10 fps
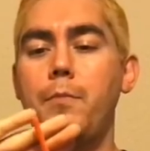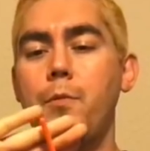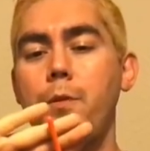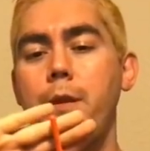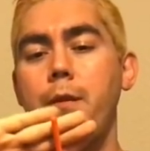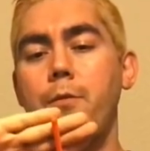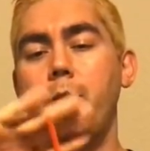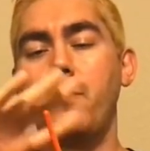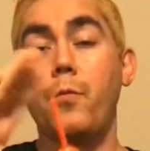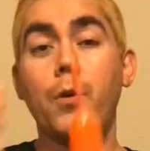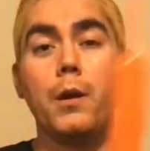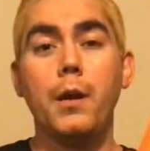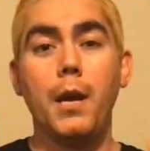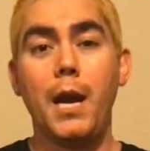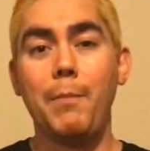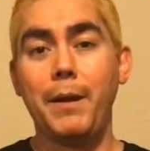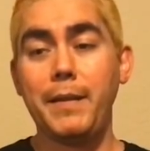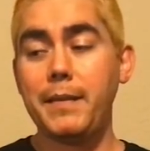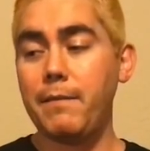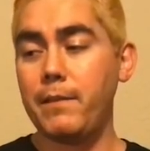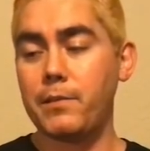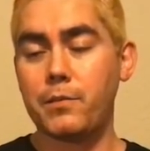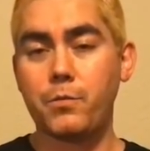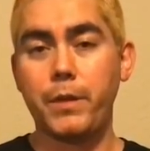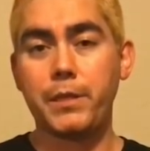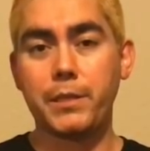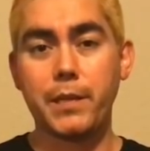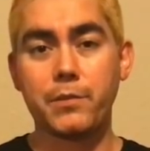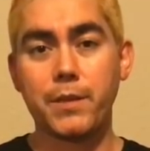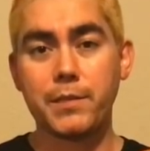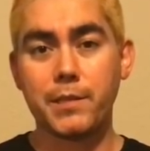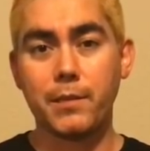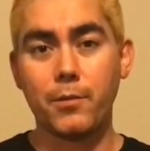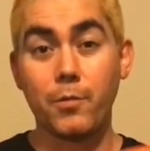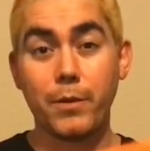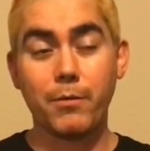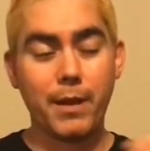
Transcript: three or four. I did give this a squish and I stretched it a little bit.